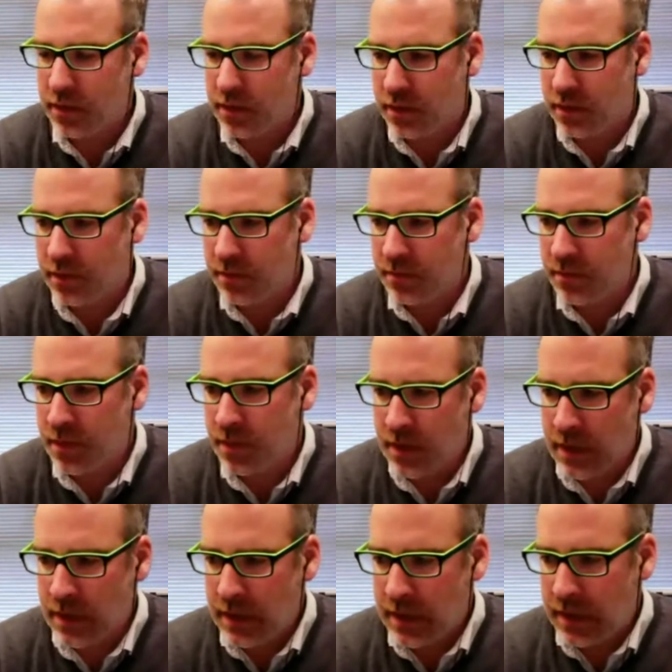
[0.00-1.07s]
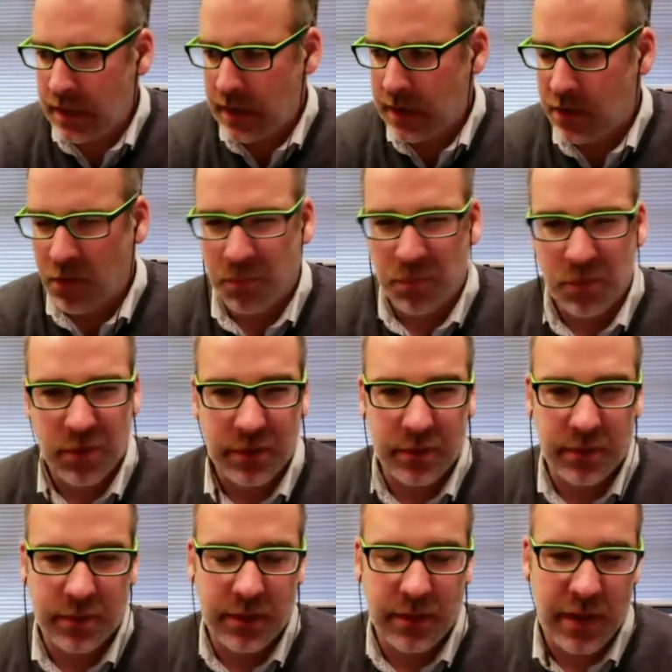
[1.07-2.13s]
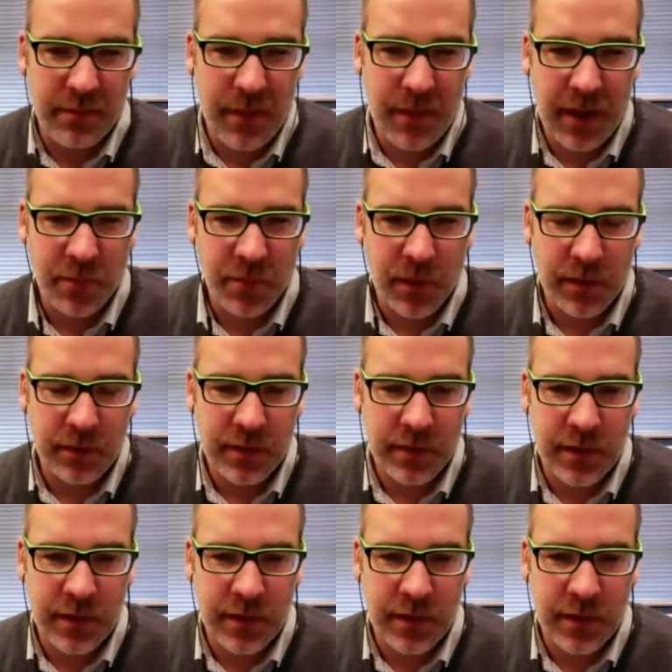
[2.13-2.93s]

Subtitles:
and Home Trust is kind of the main ones.